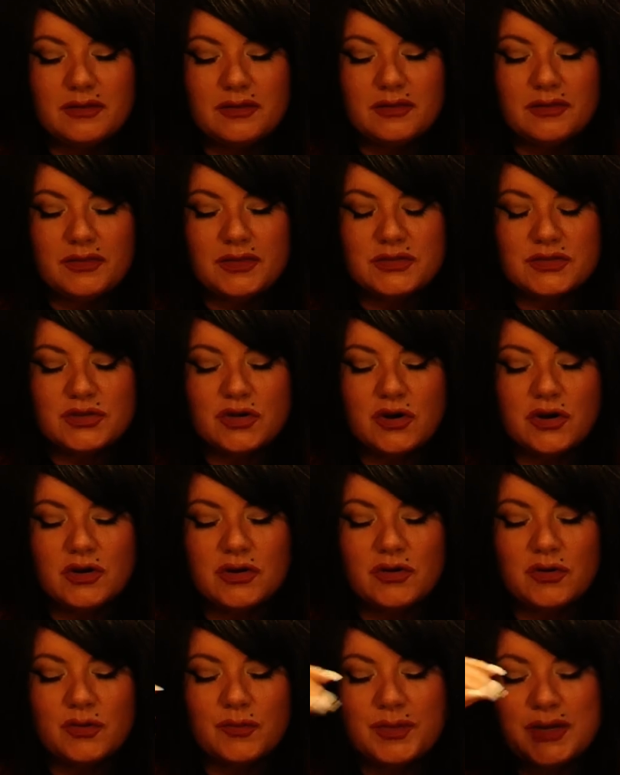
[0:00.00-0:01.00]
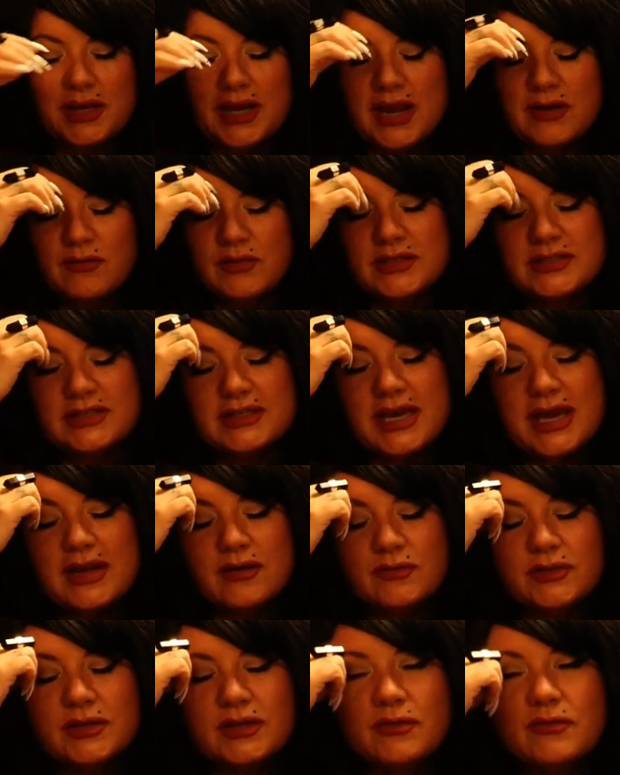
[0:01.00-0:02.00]
this heart opening. I recently had
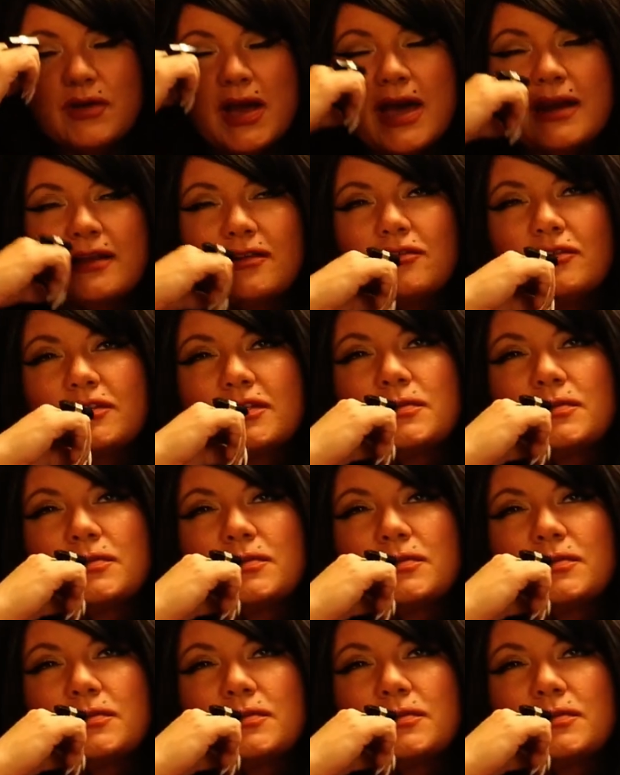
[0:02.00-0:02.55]
a really radical